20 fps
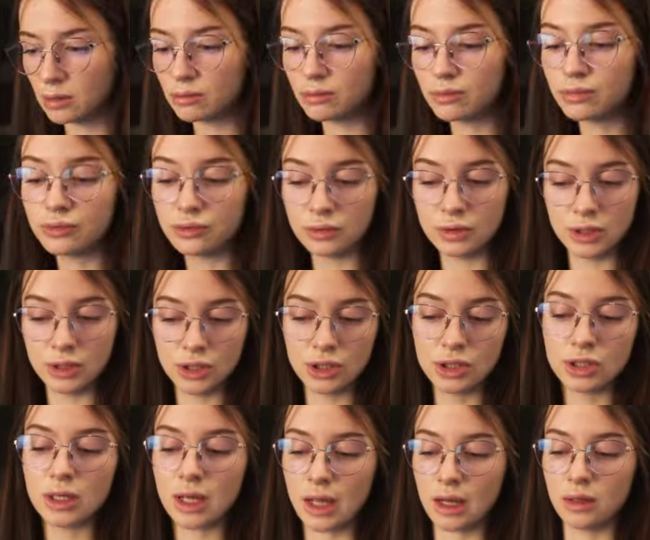
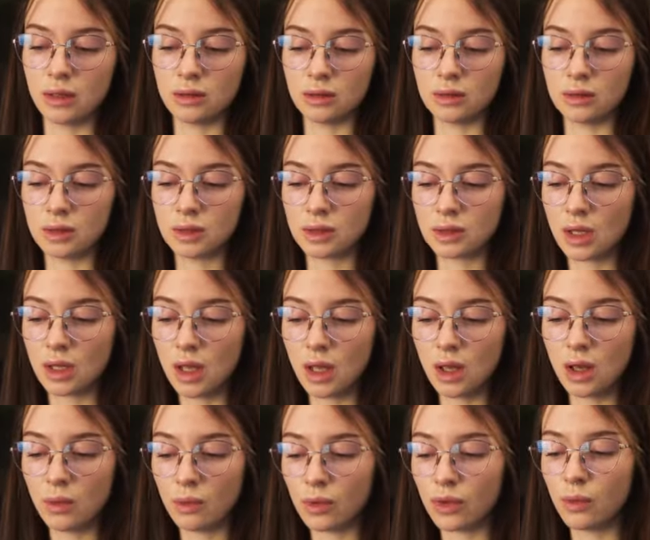bullish candles
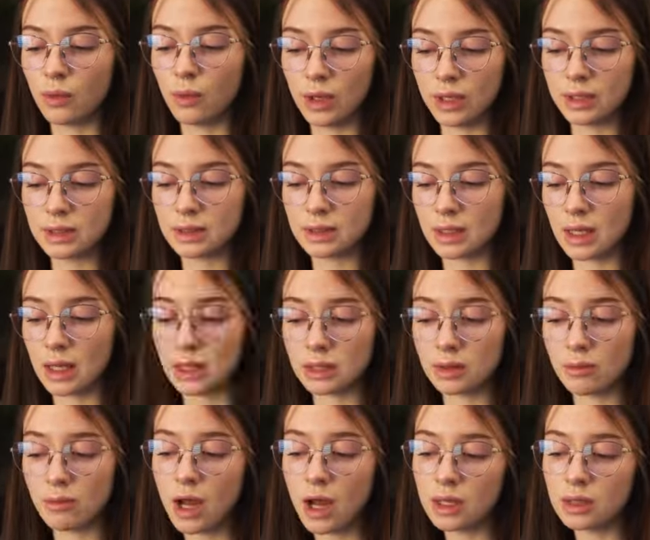with wicks and
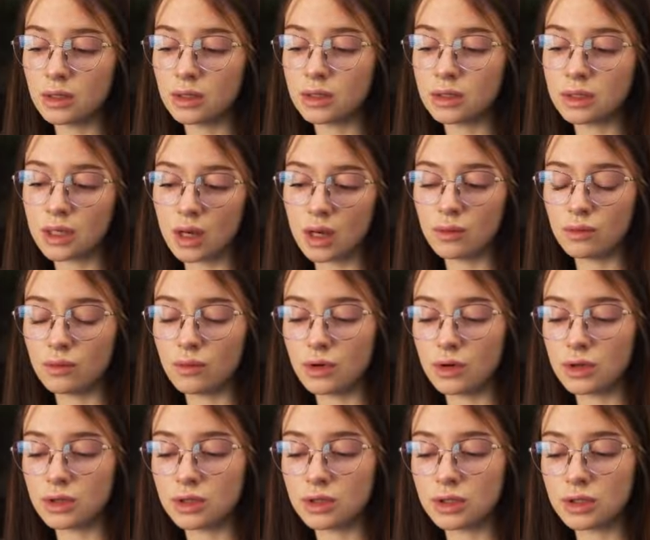a minor
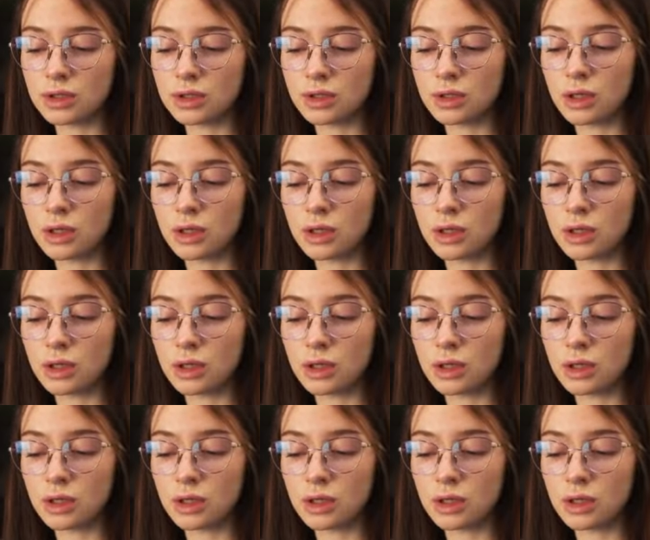downward